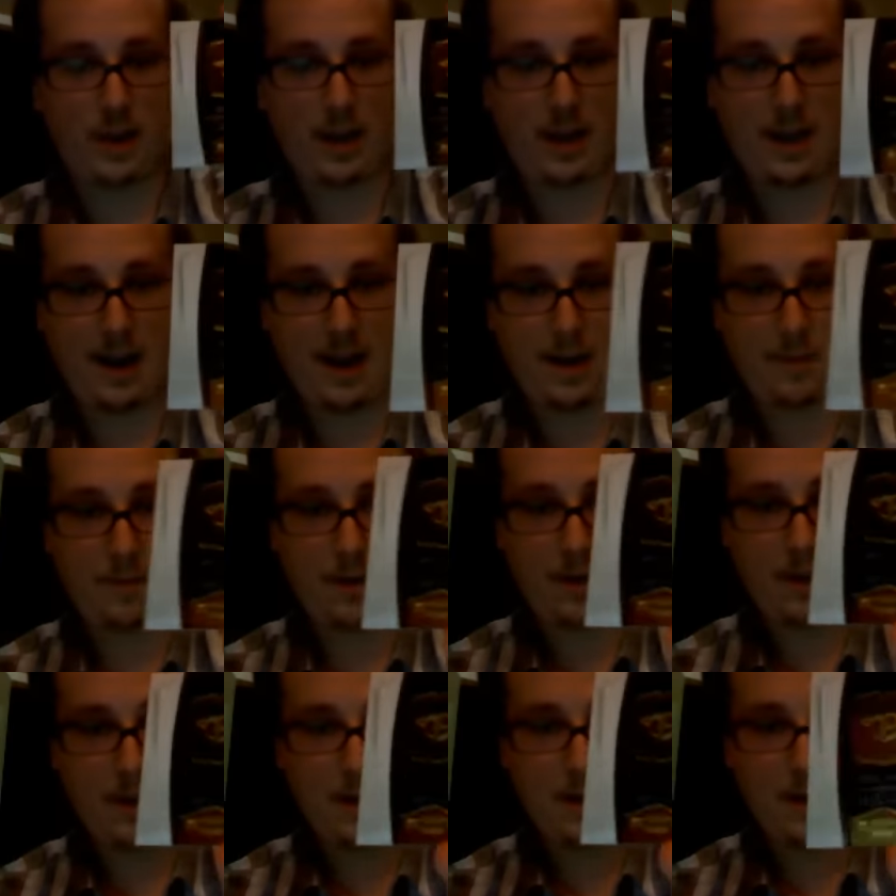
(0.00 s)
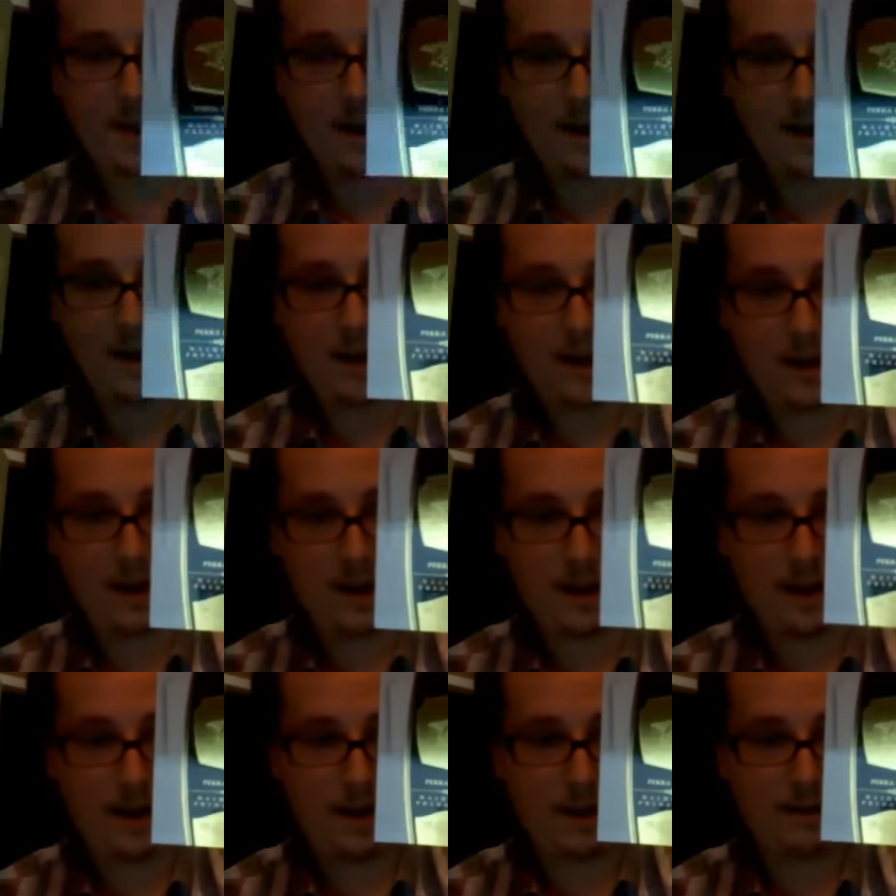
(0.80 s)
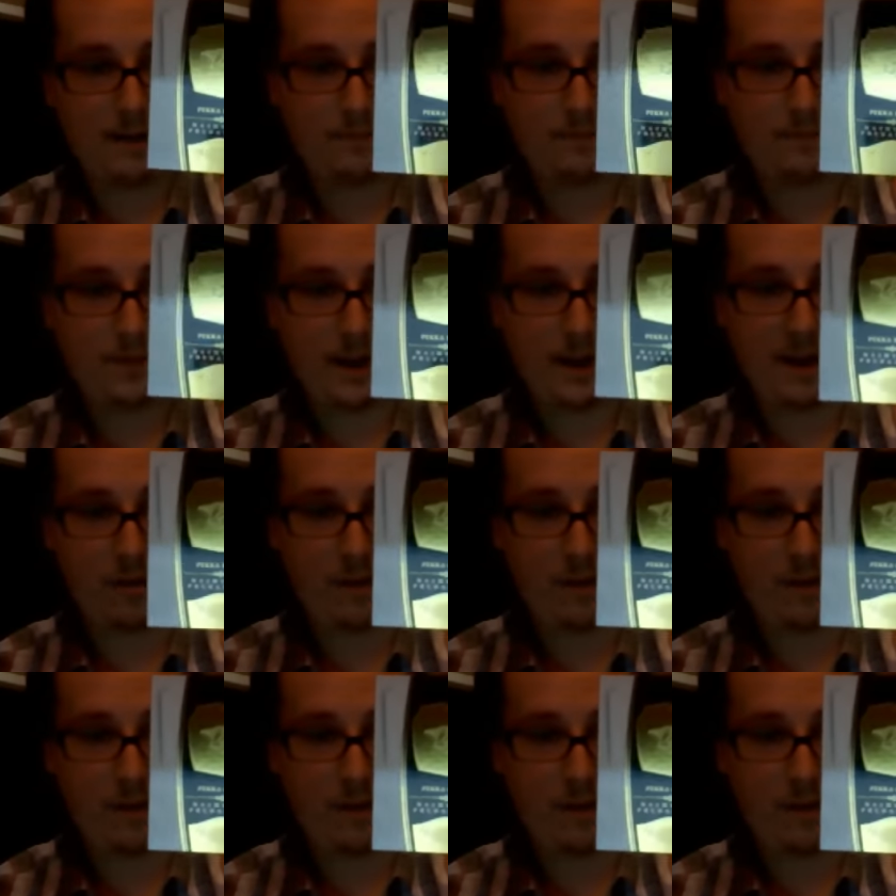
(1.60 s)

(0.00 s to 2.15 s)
my cam. Uh, Pekka